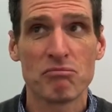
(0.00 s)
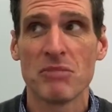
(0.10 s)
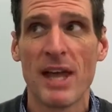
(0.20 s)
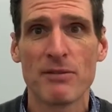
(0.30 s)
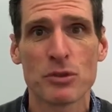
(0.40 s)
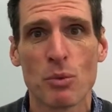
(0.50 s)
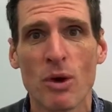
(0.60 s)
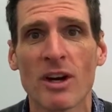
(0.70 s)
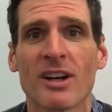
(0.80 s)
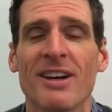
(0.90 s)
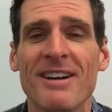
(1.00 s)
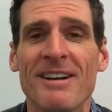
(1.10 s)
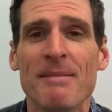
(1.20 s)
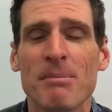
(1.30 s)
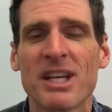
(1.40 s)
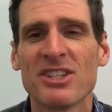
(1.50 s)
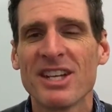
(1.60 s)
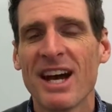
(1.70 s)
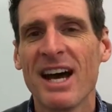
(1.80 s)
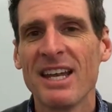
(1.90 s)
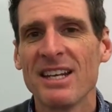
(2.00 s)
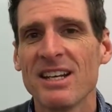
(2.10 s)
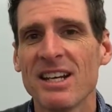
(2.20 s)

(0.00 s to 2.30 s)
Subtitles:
life's work because he got